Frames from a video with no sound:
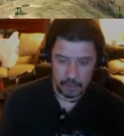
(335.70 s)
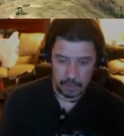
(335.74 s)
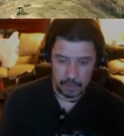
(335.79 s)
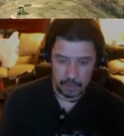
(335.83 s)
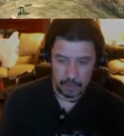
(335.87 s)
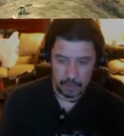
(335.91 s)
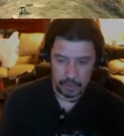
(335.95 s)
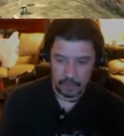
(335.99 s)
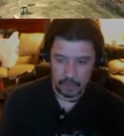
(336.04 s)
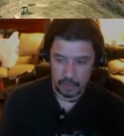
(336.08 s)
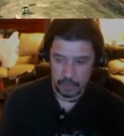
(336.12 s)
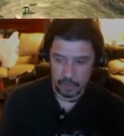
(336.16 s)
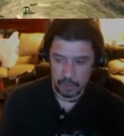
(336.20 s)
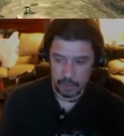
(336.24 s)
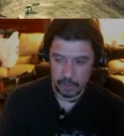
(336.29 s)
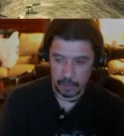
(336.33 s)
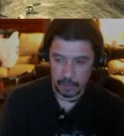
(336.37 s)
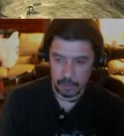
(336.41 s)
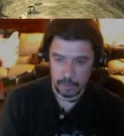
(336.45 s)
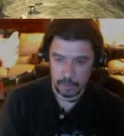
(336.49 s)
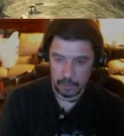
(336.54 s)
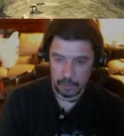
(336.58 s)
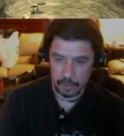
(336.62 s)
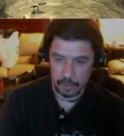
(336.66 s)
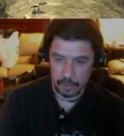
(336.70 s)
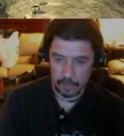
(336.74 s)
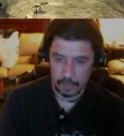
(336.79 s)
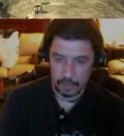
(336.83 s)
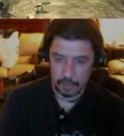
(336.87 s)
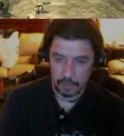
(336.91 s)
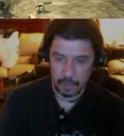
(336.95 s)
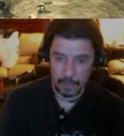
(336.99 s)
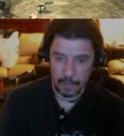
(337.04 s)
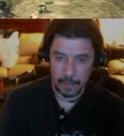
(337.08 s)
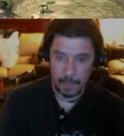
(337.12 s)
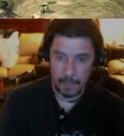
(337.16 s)

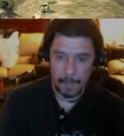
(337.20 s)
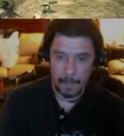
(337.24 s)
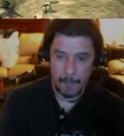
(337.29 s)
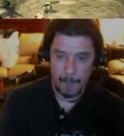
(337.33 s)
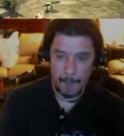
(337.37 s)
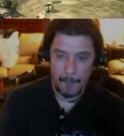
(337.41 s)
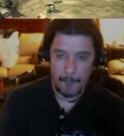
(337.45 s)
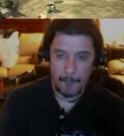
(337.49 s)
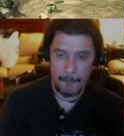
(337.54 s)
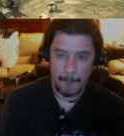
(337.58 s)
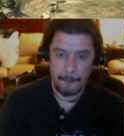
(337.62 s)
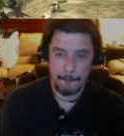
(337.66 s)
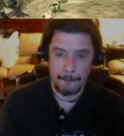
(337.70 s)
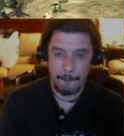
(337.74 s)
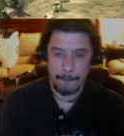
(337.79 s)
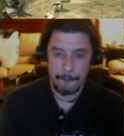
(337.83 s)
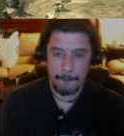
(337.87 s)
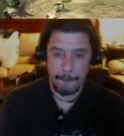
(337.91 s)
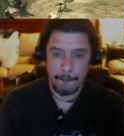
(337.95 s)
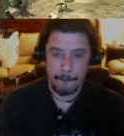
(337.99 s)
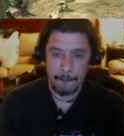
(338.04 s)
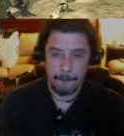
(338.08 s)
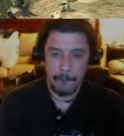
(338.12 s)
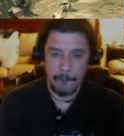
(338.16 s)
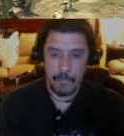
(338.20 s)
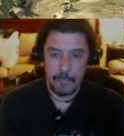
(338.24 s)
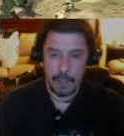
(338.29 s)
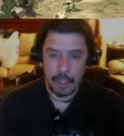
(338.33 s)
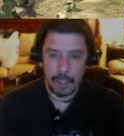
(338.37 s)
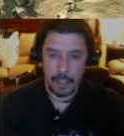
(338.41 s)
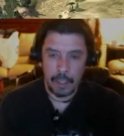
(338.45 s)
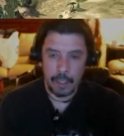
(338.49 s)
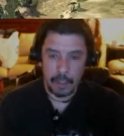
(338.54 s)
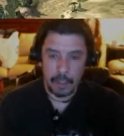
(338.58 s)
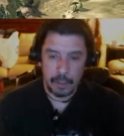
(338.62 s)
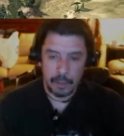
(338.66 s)

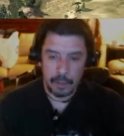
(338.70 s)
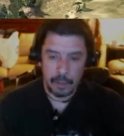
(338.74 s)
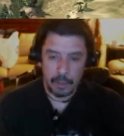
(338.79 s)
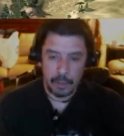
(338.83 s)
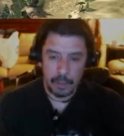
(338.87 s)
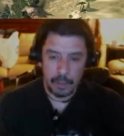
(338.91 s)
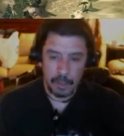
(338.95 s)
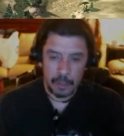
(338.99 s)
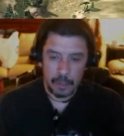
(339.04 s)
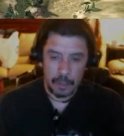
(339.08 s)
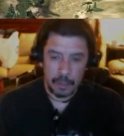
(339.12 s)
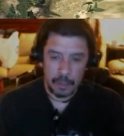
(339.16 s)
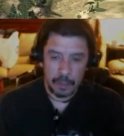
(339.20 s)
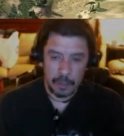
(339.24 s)
Nothing is said.